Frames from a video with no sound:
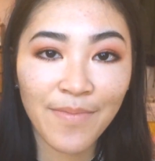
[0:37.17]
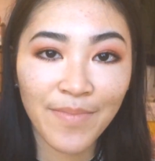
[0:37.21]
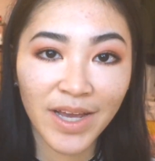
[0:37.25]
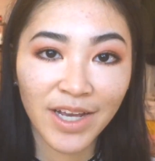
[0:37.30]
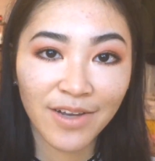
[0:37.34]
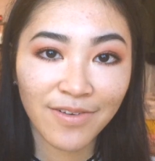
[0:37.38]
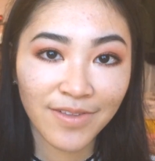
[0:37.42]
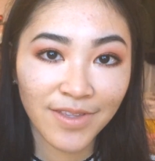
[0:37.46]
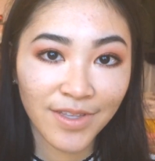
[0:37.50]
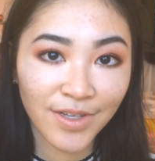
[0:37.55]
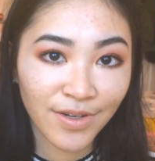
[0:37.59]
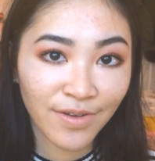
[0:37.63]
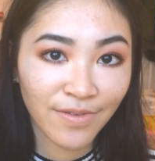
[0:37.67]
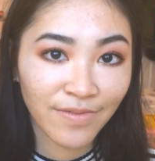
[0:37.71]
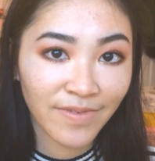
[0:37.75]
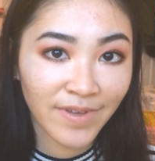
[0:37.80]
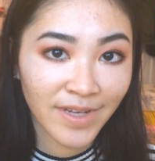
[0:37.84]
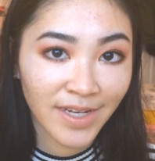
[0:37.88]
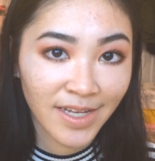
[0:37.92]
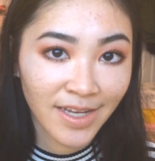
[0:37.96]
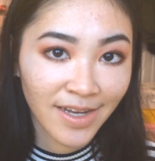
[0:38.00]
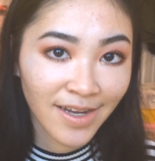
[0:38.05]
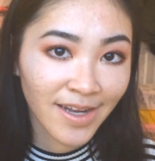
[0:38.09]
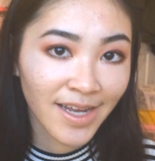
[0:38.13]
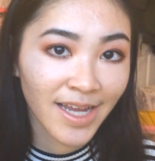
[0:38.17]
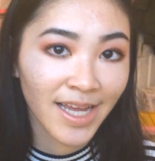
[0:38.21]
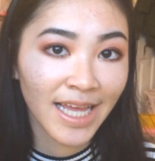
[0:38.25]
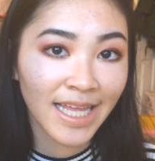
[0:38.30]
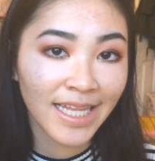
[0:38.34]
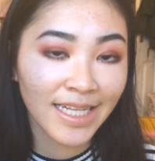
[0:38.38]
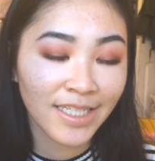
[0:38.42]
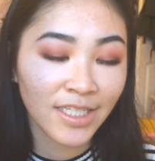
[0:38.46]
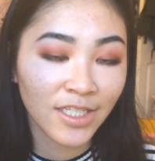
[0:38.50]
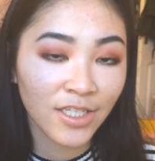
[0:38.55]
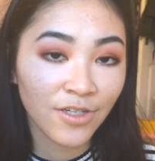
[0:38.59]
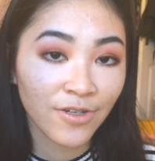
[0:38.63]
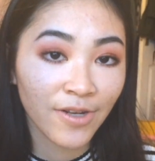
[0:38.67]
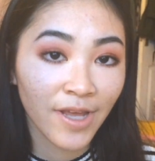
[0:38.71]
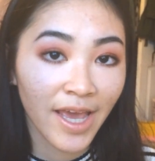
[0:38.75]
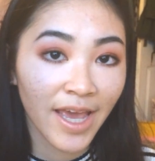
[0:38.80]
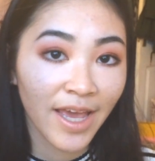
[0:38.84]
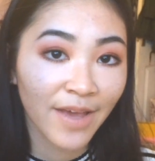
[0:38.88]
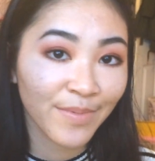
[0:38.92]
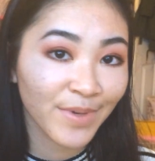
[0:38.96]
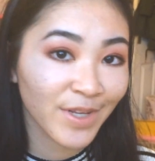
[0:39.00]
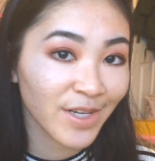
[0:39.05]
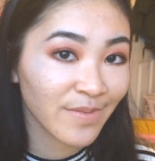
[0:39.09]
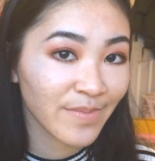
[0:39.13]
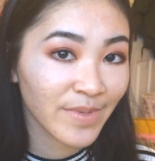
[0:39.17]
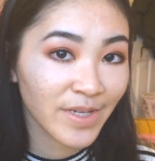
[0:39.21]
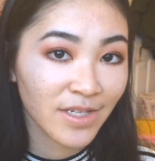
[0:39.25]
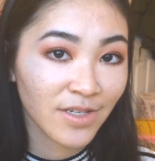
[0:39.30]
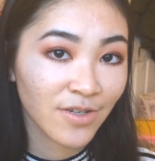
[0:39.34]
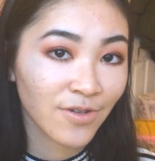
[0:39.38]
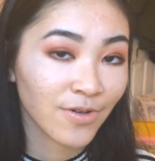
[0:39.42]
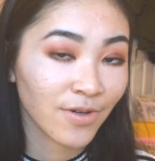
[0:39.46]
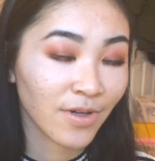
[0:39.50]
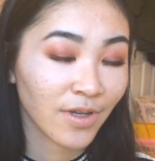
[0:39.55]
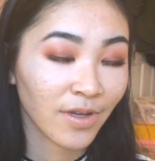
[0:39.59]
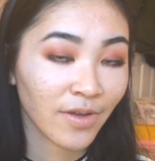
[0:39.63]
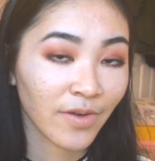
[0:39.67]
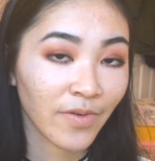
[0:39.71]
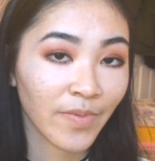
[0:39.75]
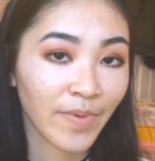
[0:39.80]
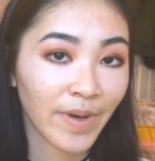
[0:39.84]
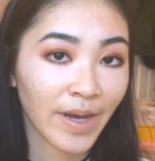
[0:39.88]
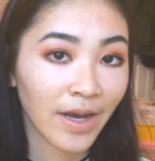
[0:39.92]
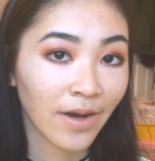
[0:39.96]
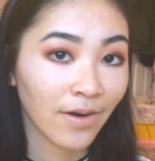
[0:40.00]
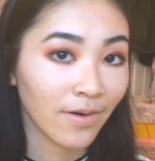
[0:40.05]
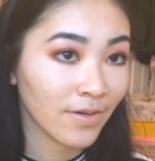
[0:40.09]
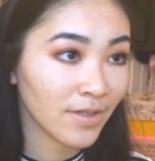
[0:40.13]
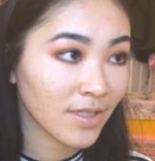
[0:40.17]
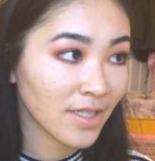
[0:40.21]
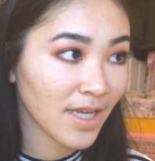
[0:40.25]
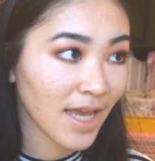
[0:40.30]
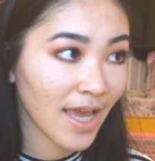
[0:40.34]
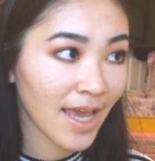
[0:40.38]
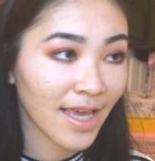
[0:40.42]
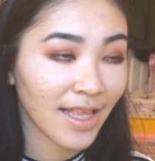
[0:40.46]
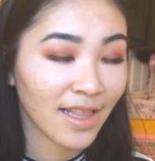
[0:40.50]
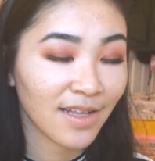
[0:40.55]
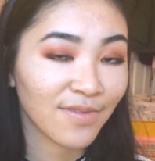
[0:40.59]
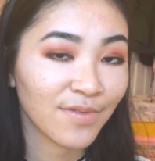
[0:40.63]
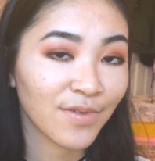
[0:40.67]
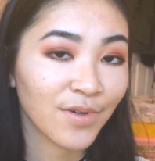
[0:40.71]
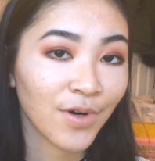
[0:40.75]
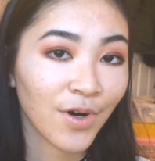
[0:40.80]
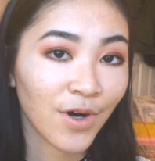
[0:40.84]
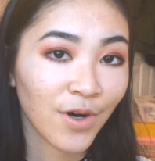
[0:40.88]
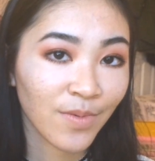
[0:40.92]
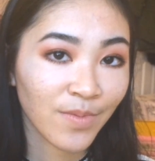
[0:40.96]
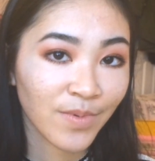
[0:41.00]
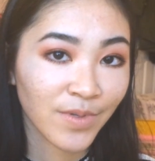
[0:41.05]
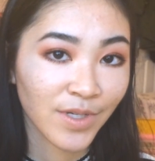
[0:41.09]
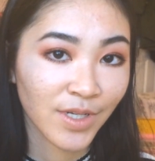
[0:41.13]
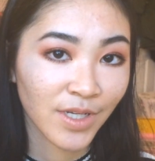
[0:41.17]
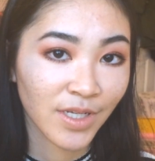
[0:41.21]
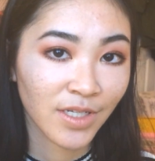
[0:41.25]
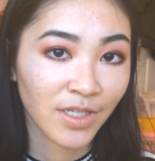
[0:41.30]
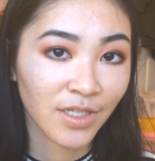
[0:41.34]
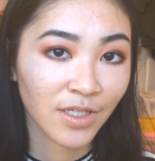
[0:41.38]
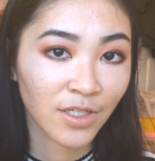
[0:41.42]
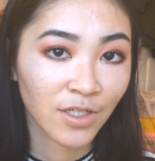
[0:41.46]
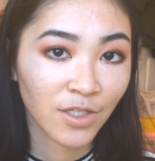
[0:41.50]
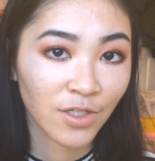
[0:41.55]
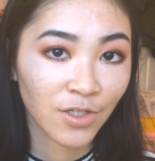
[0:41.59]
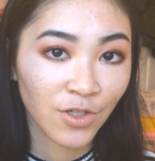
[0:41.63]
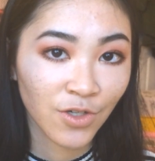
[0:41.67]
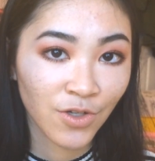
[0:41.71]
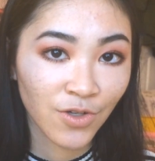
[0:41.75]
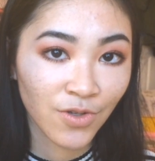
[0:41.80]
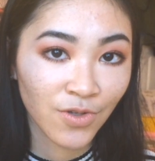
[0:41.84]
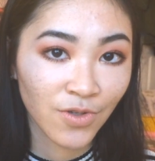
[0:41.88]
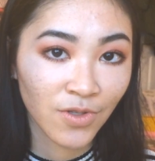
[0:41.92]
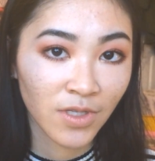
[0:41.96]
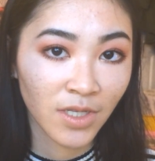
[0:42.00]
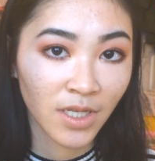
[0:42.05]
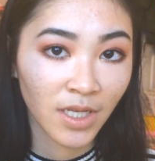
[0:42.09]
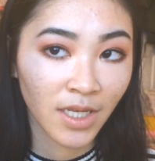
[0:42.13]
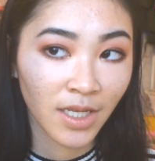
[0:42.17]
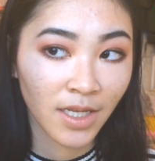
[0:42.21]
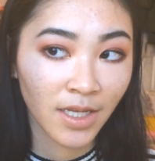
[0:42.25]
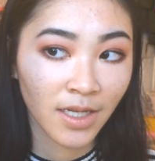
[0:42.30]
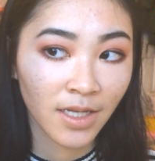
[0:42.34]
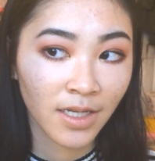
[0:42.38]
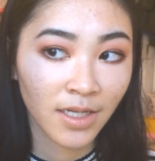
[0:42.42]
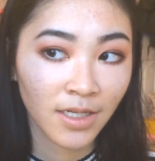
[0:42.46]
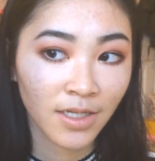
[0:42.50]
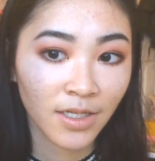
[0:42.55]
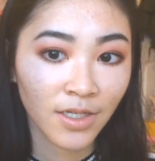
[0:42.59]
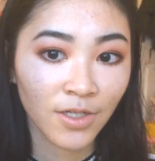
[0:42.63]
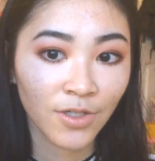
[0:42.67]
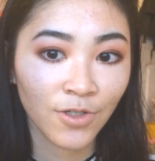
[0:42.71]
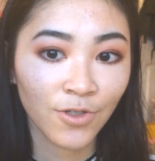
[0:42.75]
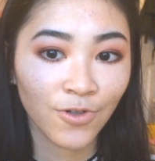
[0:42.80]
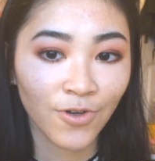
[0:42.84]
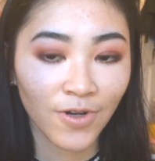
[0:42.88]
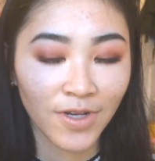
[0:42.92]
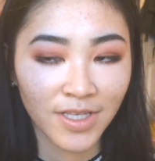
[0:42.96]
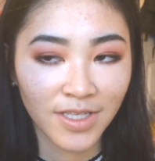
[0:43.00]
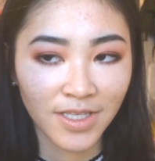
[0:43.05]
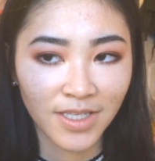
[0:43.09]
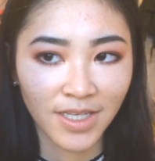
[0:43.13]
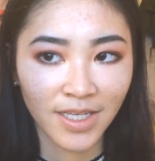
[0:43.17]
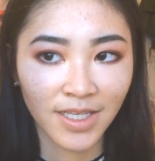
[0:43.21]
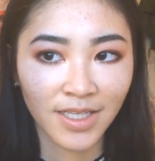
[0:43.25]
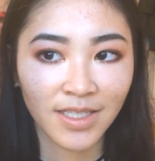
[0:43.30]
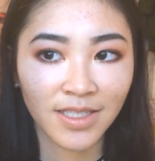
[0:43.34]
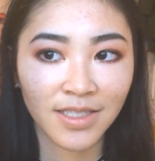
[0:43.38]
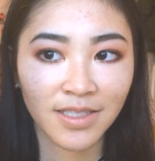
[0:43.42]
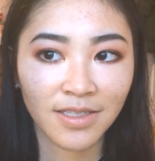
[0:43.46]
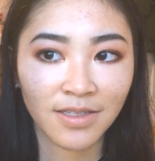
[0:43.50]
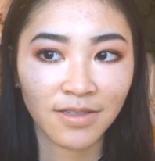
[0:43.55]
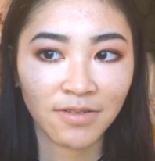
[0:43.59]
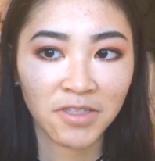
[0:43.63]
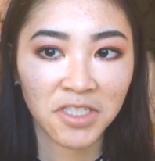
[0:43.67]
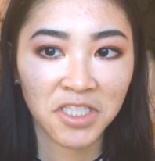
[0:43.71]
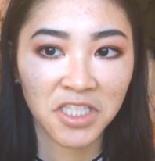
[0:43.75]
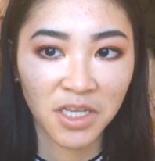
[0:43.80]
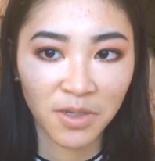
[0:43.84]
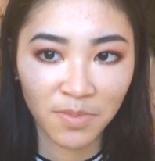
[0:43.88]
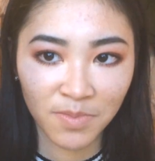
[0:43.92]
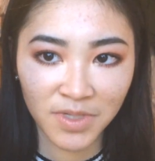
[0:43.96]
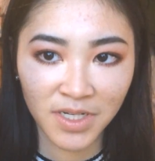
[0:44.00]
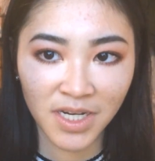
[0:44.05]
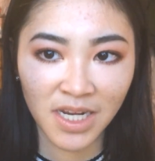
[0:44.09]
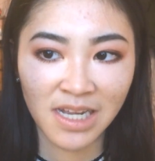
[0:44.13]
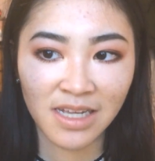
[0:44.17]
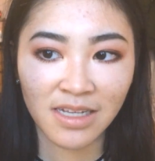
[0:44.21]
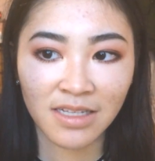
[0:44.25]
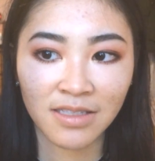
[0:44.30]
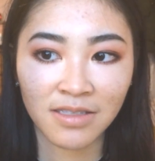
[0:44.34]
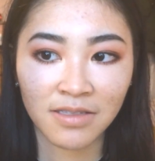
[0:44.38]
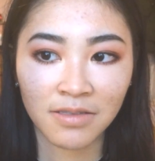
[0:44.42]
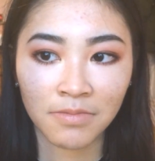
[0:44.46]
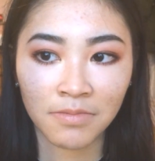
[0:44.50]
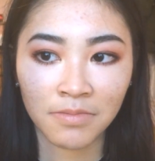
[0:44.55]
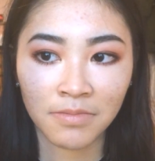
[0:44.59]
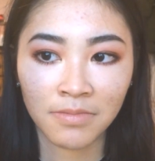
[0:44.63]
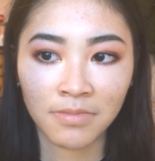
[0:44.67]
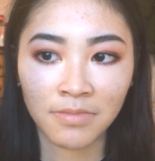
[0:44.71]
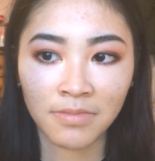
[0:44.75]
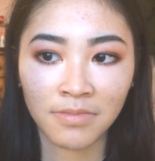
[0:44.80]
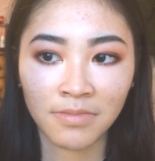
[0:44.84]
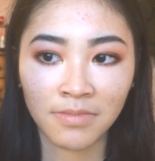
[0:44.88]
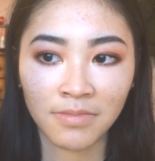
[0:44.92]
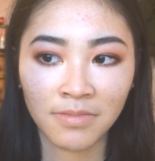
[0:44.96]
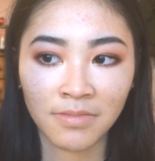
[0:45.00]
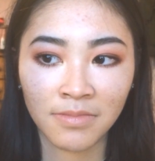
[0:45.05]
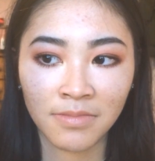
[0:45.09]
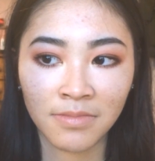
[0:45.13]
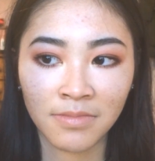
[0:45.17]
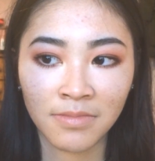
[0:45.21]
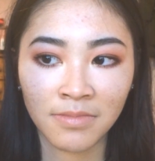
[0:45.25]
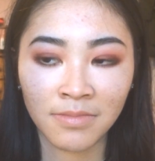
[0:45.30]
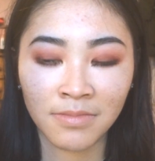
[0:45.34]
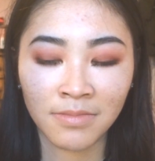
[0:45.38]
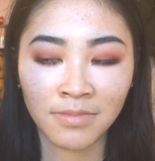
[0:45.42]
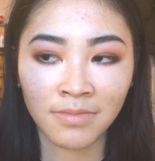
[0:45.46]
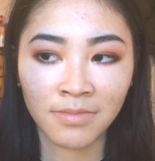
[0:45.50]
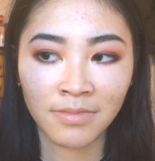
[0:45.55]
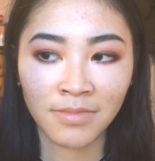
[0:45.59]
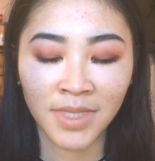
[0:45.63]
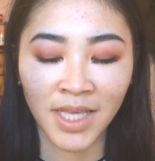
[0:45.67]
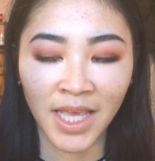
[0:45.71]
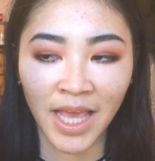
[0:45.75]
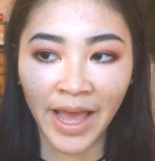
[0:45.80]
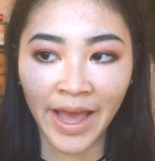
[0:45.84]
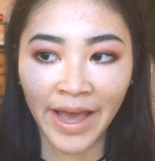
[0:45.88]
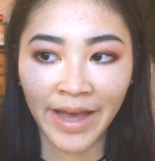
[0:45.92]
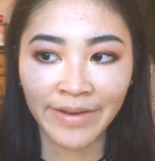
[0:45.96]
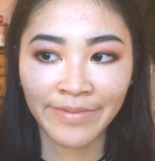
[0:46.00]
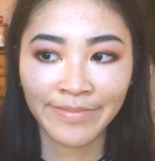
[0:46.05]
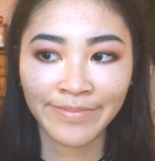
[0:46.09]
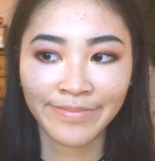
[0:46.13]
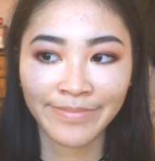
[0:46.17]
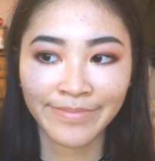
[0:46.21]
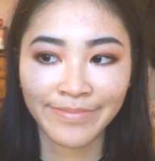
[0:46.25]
I'm back with a new video and today I'm going to be talking about A-level options, choosing, choices, subjects. Yeah.